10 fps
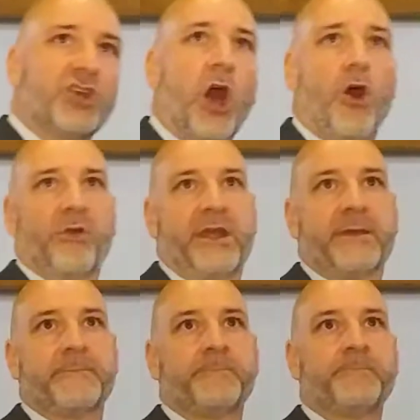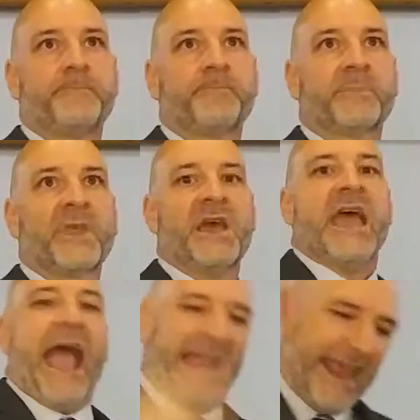glory.
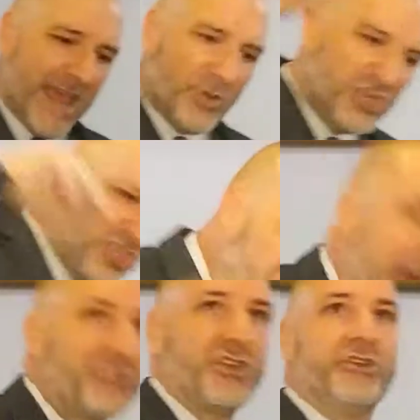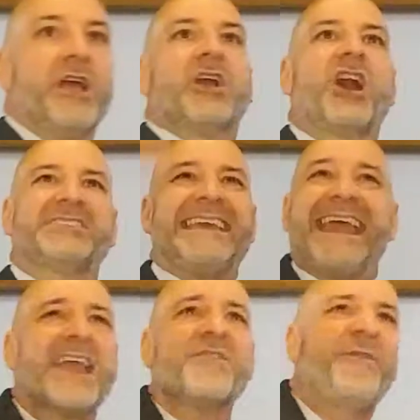And he was sheltered because he
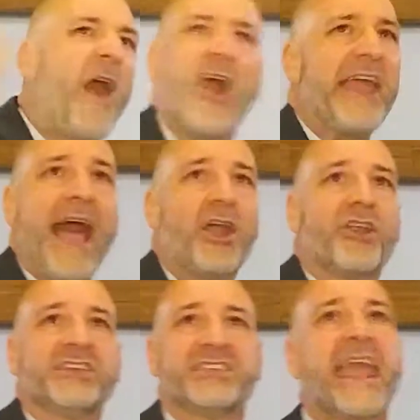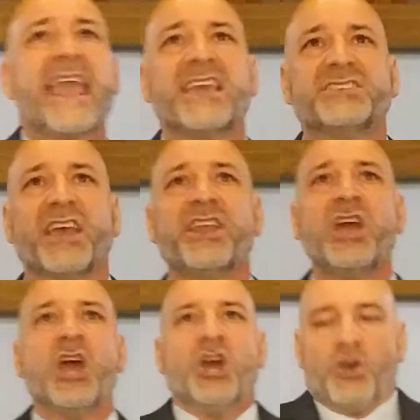didn't fall down on his knees and